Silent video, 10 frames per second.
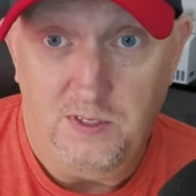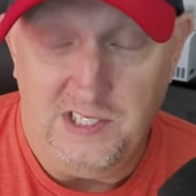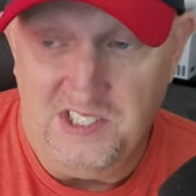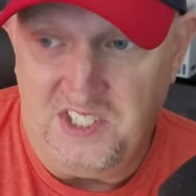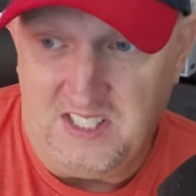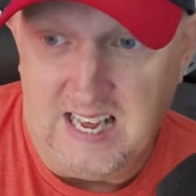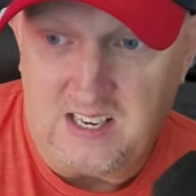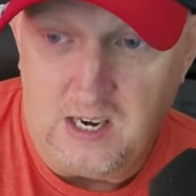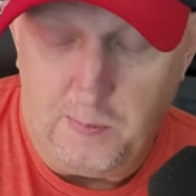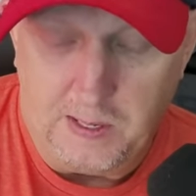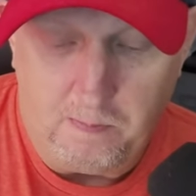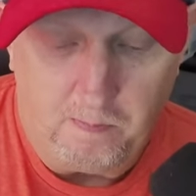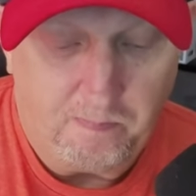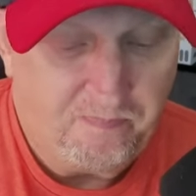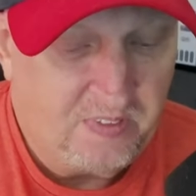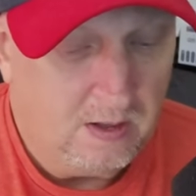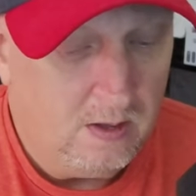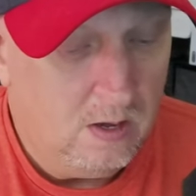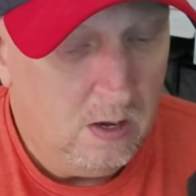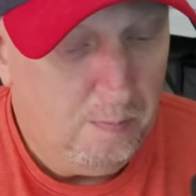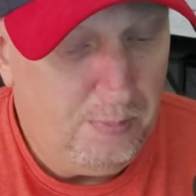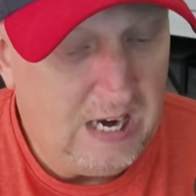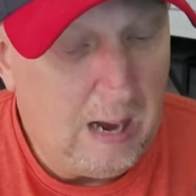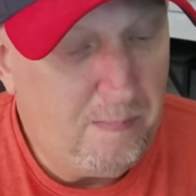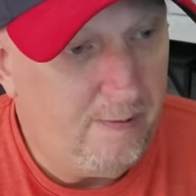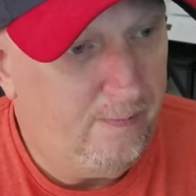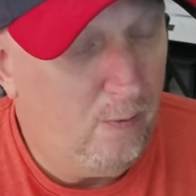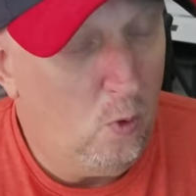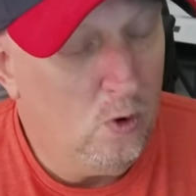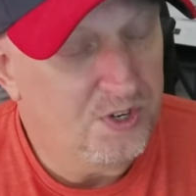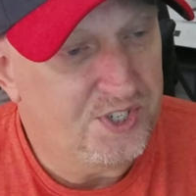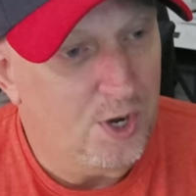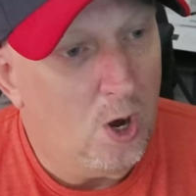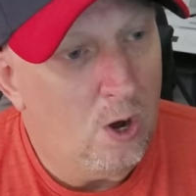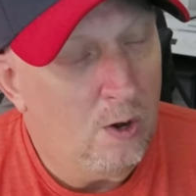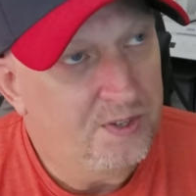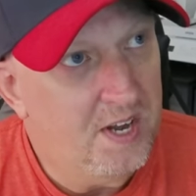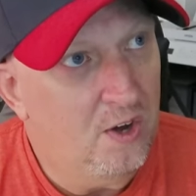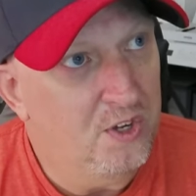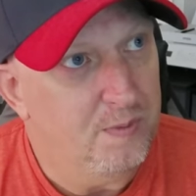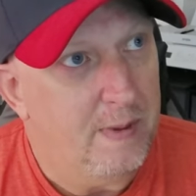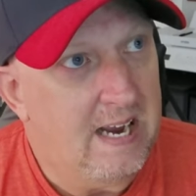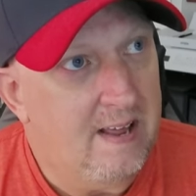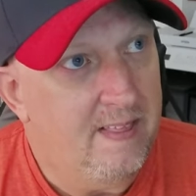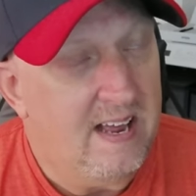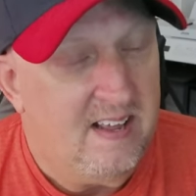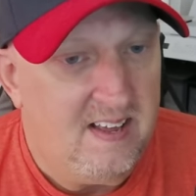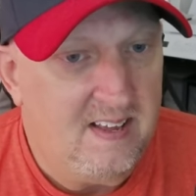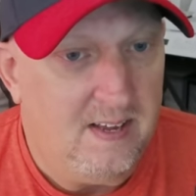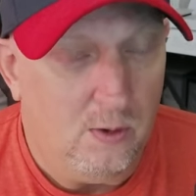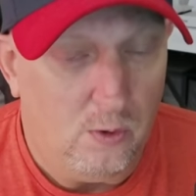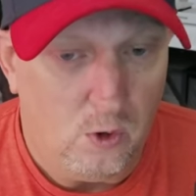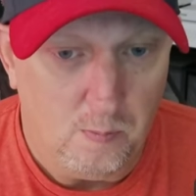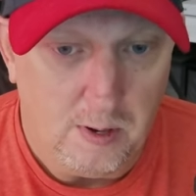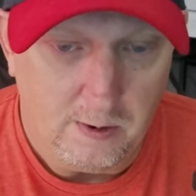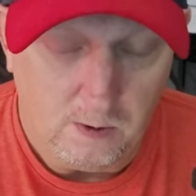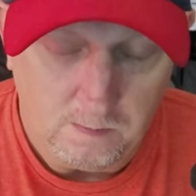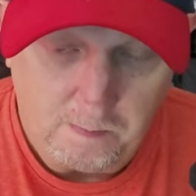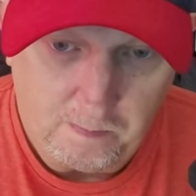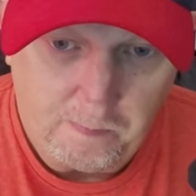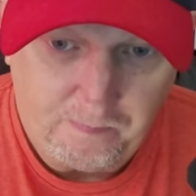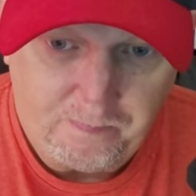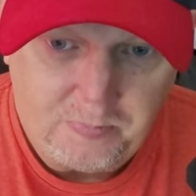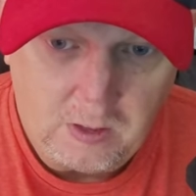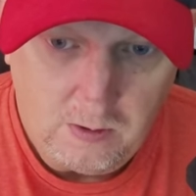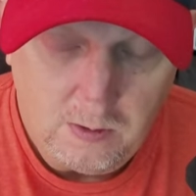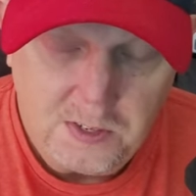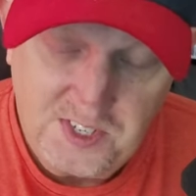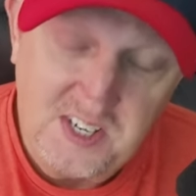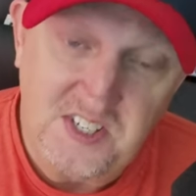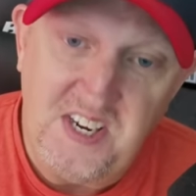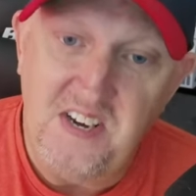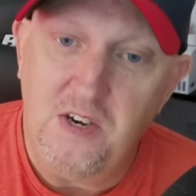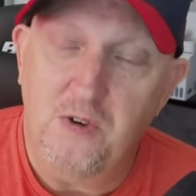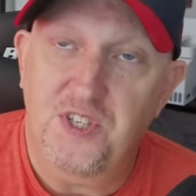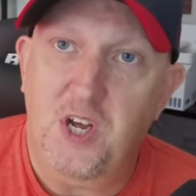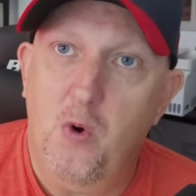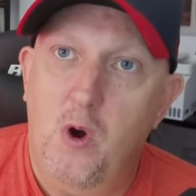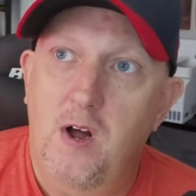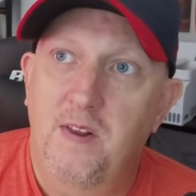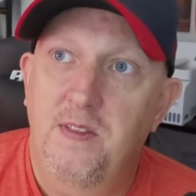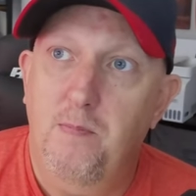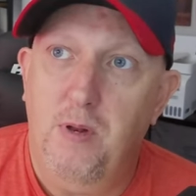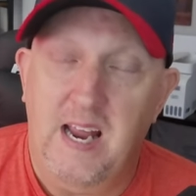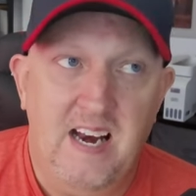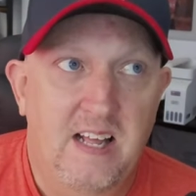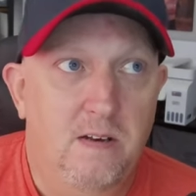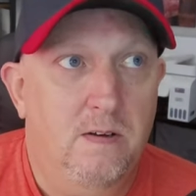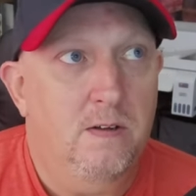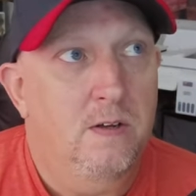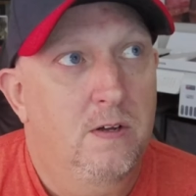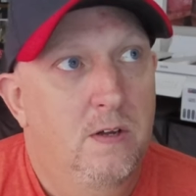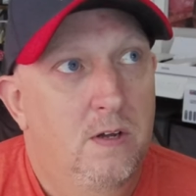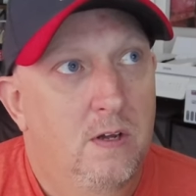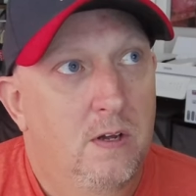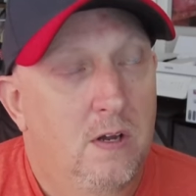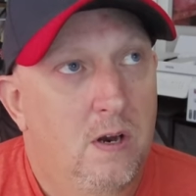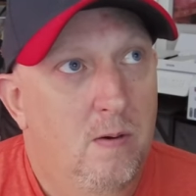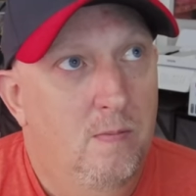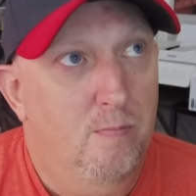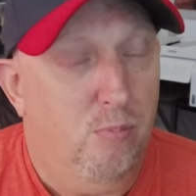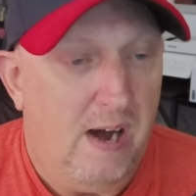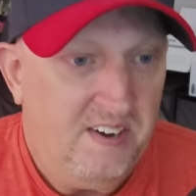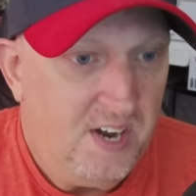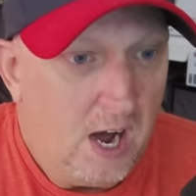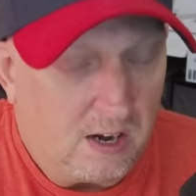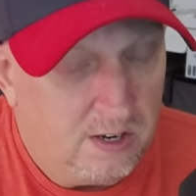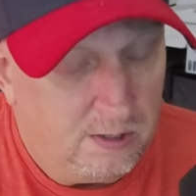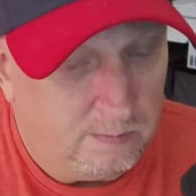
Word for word: Didn't see that coming. But not before Sol tells Mae that he killed her mother. 16 years ago on the planet Brendok.